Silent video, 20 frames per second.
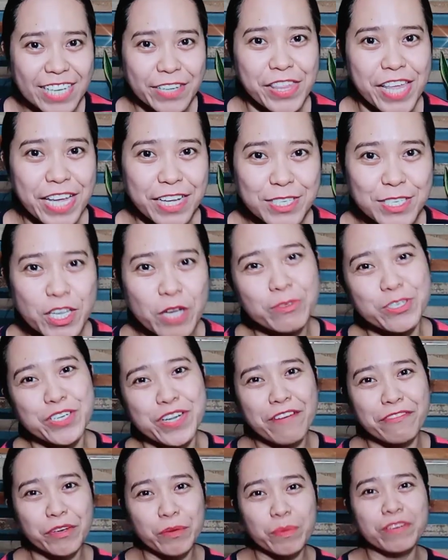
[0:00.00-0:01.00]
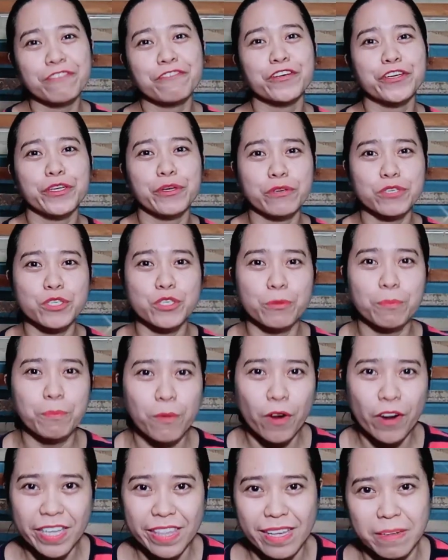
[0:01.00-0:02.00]
So thank you so much, everyone, for your
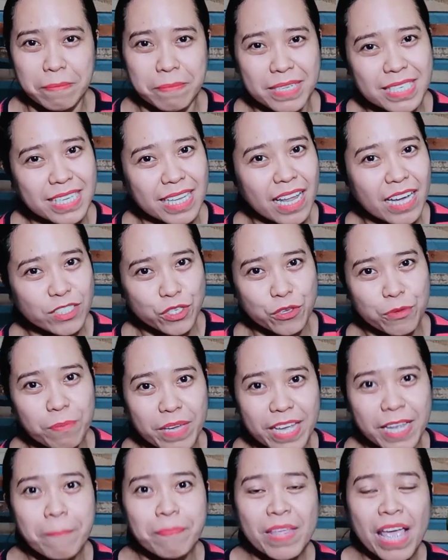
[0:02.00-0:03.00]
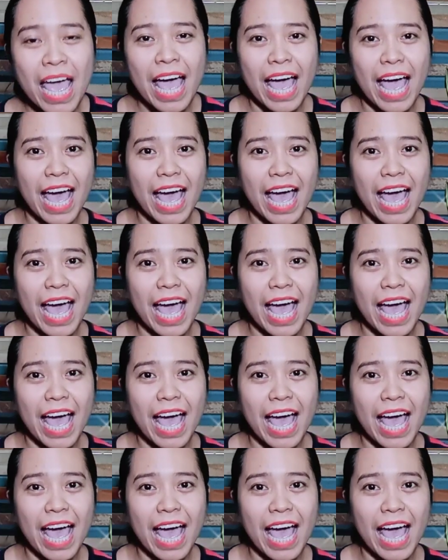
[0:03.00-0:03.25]
support. That means a lot to me.